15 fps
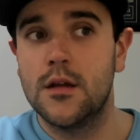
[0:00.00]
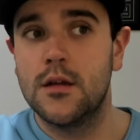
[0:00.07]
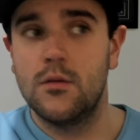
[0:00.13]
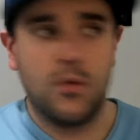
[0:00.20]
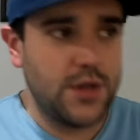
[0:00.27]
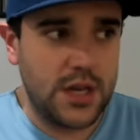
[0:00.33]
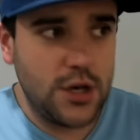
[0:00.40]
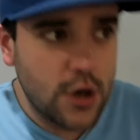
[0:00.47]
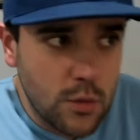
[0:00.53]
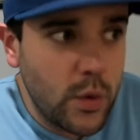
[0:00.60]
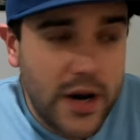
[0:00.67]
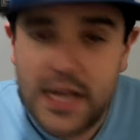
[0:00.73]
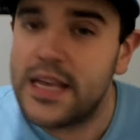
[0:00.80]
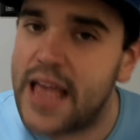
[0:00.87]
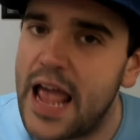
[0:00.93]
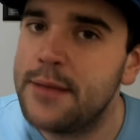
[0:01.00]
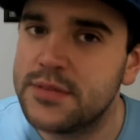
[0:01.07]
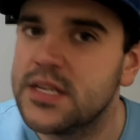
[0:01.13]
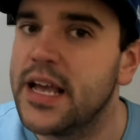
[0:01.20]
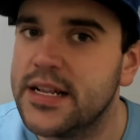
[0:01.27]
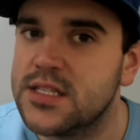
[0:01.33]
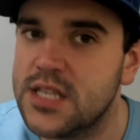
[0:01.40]
well, then you're winning games
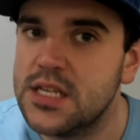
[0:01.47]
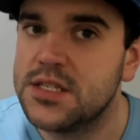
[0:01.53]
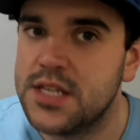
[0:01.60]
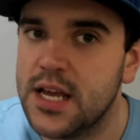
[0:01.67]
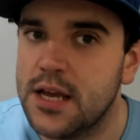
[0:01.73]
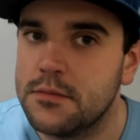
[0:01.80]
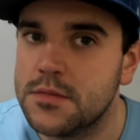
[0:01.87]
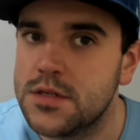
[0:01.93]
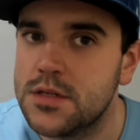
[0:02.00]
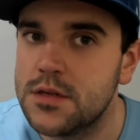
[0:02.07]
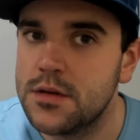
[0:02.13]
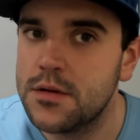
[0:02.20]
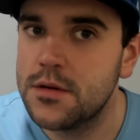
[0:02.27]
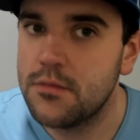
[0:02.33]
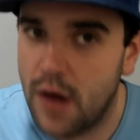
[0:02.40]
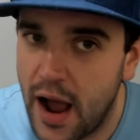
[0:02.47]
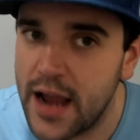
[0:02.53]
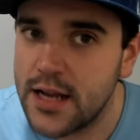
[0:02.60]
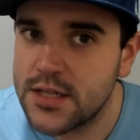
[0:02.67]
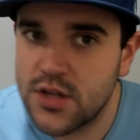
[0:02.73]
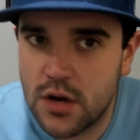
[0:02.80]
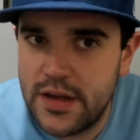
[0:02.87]
against these teams,
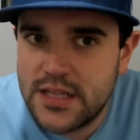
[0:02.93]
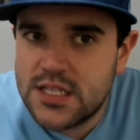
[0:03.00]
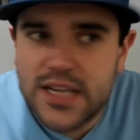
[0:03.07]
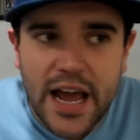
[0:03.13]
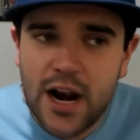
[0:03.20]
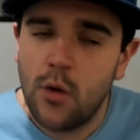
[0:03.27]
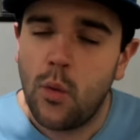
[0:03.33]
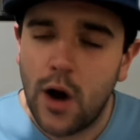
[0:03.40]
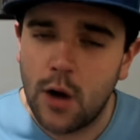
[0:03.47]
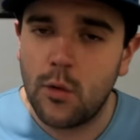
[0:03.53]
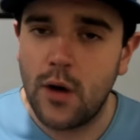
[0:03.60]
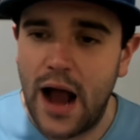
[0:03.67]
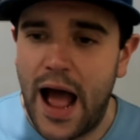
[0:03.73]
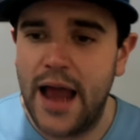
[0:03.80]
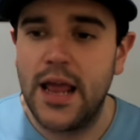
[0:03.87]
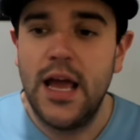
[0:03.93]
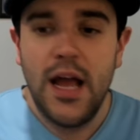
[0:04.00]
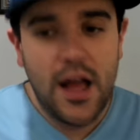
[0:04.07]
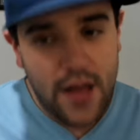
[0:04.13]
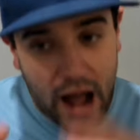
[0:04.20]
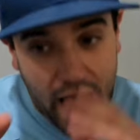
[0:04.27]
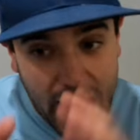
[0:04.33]
right? So that's kind of where we're at.
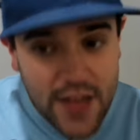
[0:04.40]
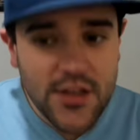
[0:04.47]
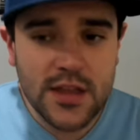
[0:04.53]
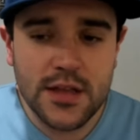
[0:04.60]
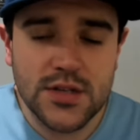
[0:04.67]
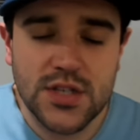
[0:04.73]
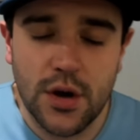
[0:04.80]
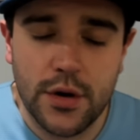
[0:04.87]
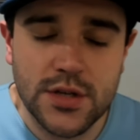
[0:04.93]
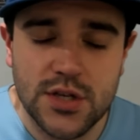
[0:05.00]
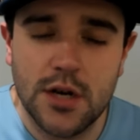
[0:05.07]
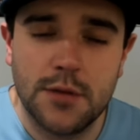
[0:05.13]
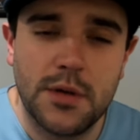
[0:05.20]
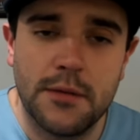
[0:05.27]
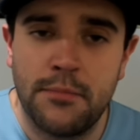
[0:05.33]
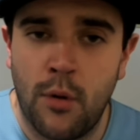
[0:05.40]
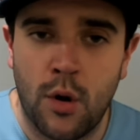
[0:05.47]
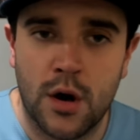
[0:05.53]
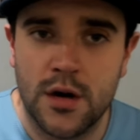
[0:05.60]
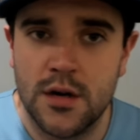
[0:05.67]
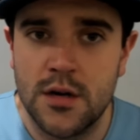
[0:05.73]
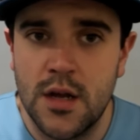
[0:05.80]
I think this series is going to be
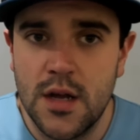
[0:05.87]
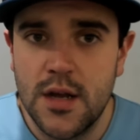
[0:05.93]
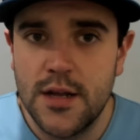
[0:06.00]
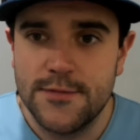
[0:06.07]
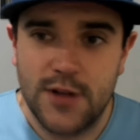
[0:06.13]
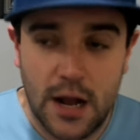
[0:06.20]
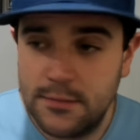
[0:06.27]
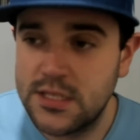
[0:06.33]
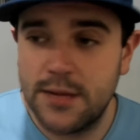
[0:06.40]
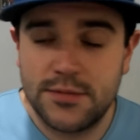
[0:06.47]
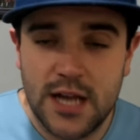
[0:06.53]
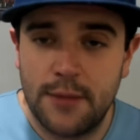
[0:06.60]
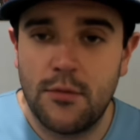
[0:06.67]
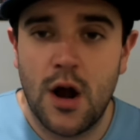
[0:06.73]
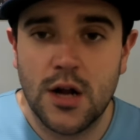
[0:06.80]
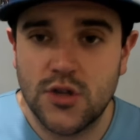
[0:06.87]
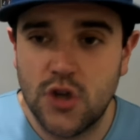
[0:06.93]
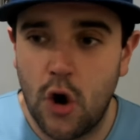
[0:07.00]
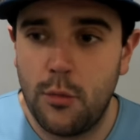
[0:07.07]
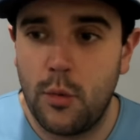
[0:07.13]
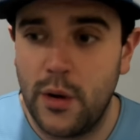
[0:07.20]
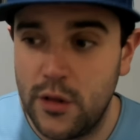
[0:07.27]
important come September,
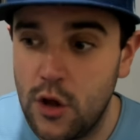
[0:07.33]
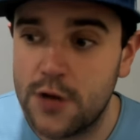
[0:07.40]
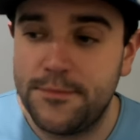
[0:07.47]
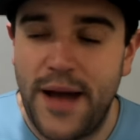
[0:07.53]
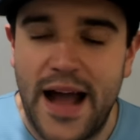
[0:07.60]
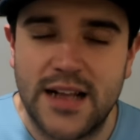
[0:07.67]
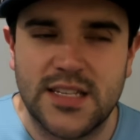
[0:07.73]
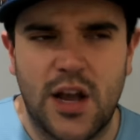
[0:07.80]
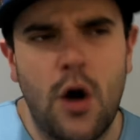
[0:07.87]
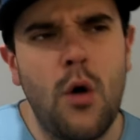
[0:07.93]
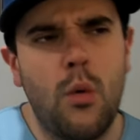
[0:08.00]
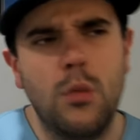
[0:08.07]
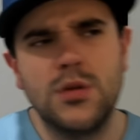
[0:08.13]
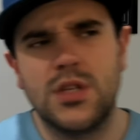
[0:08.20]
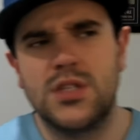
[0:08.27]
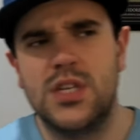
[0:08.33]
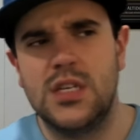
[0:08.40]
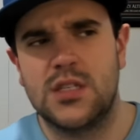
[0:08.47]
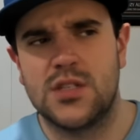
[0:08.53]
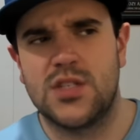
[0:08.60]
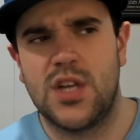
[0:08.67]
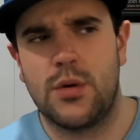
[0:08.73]
October, and we look back and say, oh, what was the
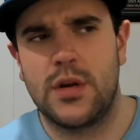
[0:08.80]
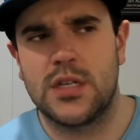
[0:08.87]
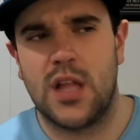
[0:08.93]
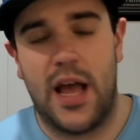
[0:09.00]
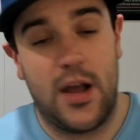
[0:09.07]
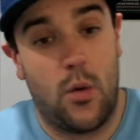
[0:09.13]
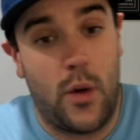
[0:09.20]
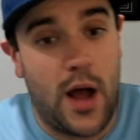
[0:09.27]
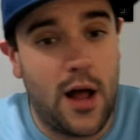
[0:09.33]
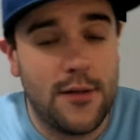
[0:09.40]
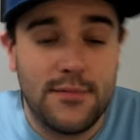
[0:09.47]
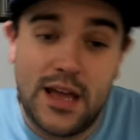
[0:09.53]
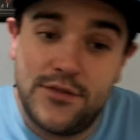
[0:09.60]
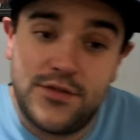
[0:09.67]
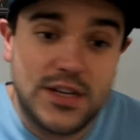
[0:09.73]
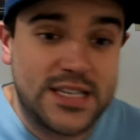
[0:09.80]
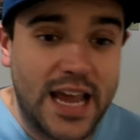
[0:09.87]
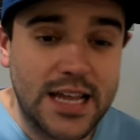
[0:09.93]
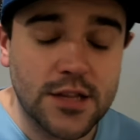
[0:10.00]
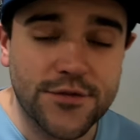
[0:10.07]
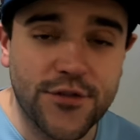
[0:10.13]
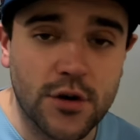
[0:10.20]
season series like? Well, if you
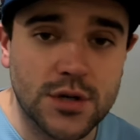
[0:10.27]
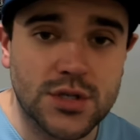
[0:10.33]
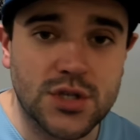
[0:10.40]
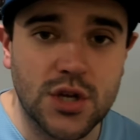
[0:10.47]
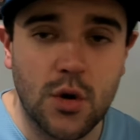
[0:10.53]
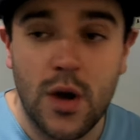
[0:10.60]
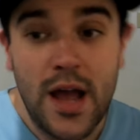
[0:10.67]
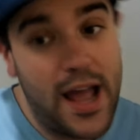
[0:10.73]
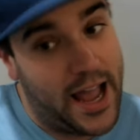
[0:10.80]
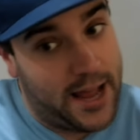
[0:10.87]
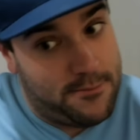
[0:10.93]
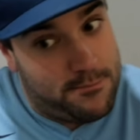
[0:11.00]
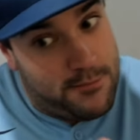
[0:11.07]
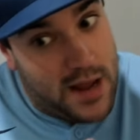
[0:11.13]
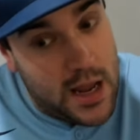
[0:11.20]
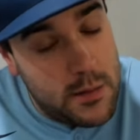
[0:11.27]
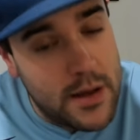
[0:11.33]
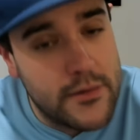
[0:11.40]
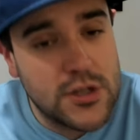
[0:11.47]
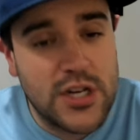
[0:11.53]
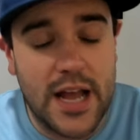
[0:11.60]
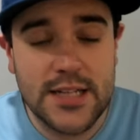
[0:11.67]
take the first two and maybe
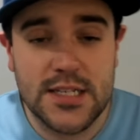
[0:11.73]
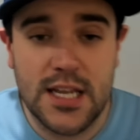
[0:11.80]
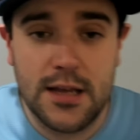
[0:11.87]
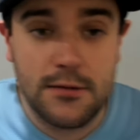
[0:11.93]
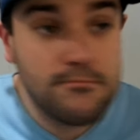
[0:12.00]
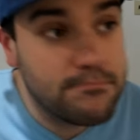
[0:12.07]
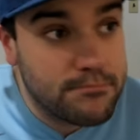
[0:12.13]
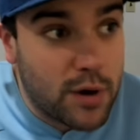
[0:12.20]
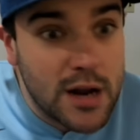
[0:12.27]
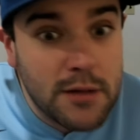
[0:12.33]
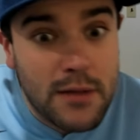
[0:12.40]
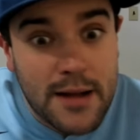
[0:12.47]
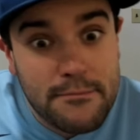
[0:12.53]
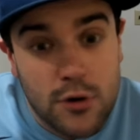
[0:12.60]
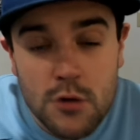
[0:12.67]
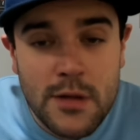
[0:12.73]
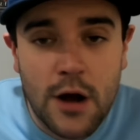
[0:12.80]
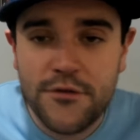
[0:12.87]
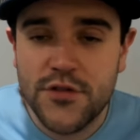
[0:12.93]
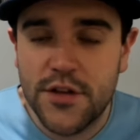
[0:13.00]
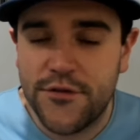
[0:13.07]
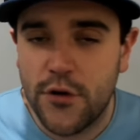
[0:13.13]
have a chance to get, bring my broom
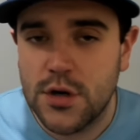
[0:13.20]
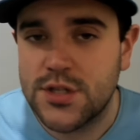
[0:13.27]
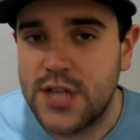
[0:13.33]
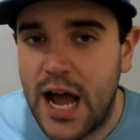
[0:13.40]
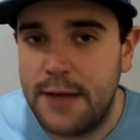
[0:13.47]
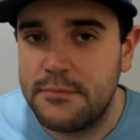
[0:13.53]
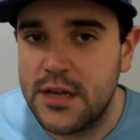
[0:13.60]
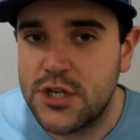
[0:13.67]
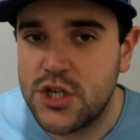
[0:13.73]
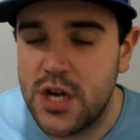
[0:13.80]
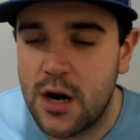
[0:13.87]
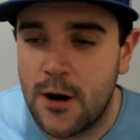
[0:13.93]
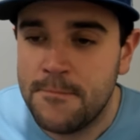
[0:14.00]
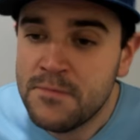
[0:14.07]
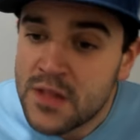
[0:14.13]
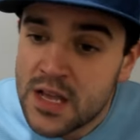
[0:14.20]
out for the first time this year,